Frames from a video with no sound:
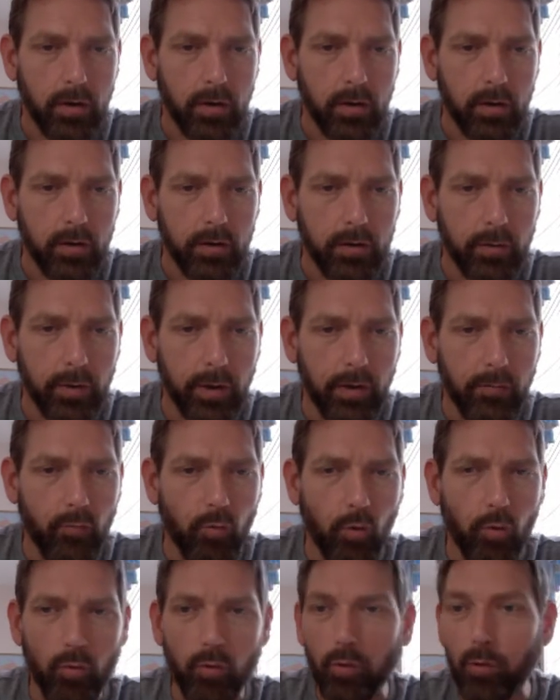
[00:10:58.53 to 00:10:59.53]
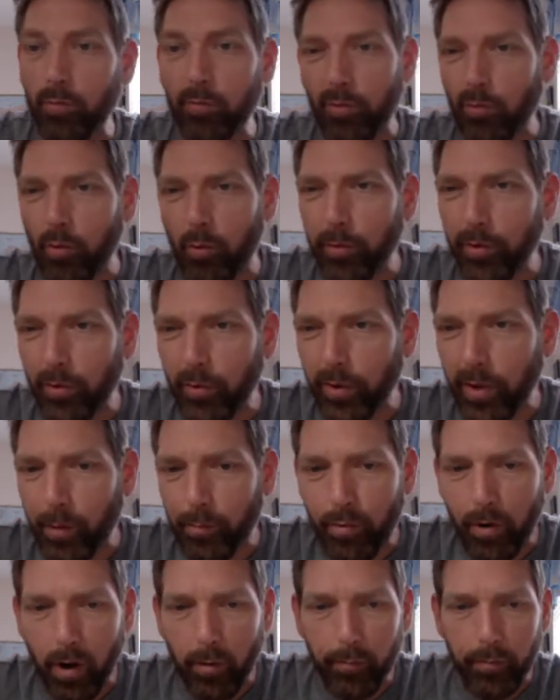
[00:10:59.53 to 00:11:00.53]
so we have more room. We'll be doing that
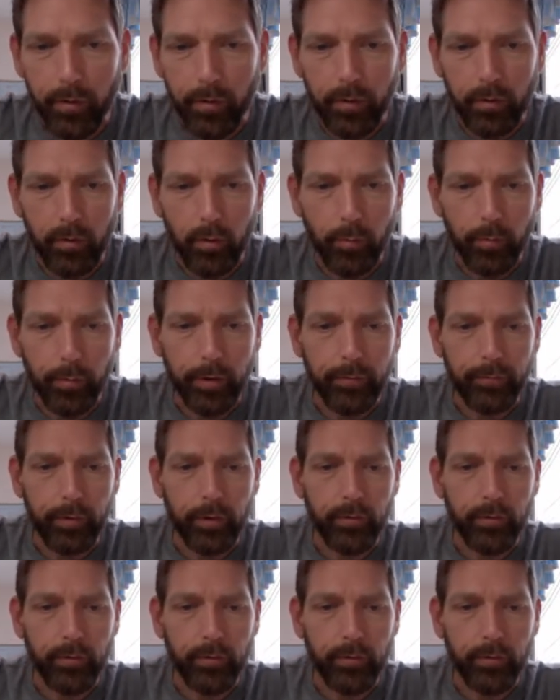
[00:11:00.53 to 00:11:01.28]
problem here in a little bit. We don't